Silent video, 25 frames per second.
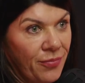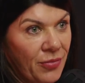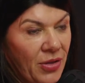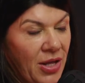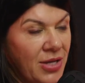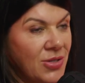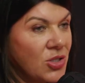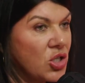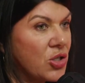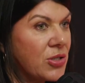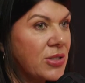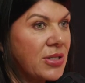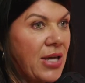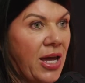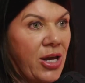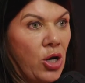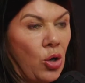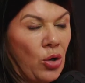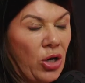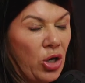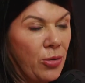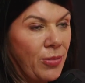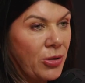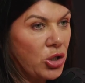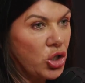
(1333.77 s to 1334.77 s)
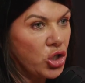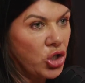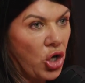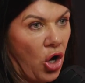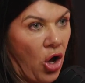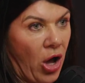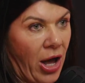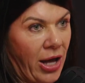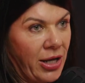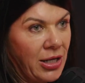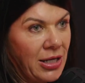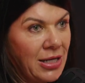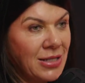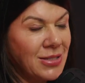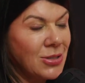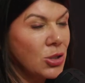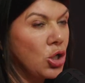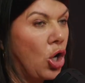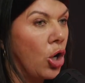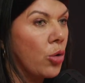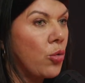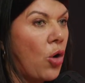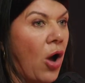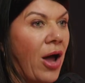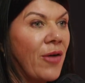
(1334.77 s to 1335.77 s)
let's just say you're a little bit shy, it's
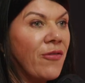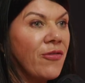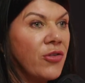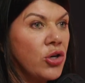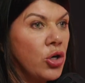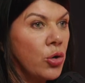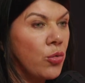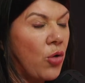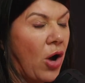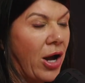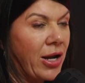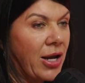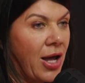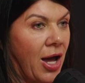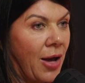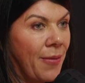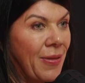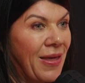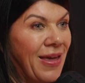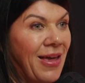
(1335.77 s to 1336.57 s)
not right for you right now,